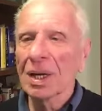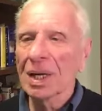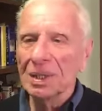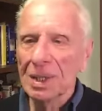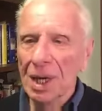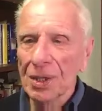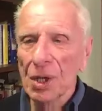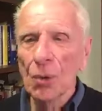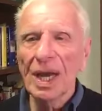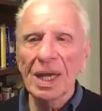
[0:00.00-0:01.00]

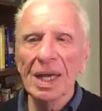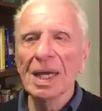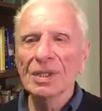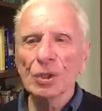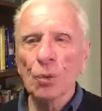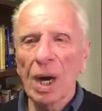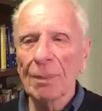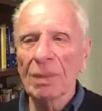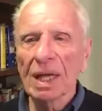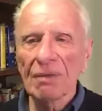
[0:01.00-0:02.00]
continuing
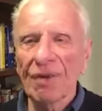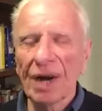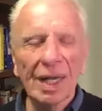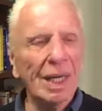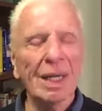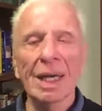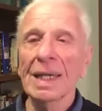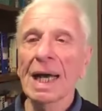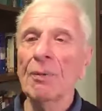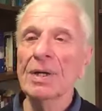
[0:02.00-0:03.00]
squabbling, fighting.
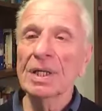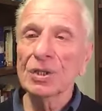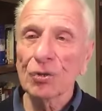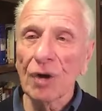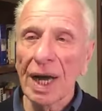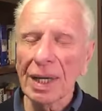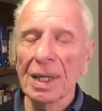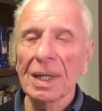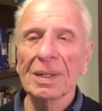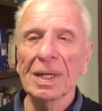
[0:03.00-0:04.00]
That would distract
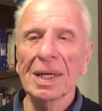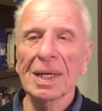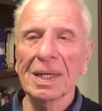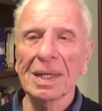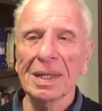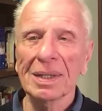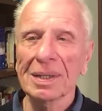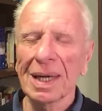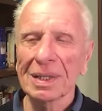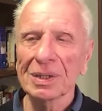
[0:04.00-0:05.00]
the
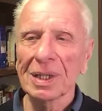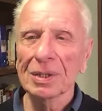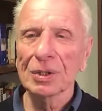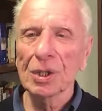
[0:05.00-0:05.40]
United States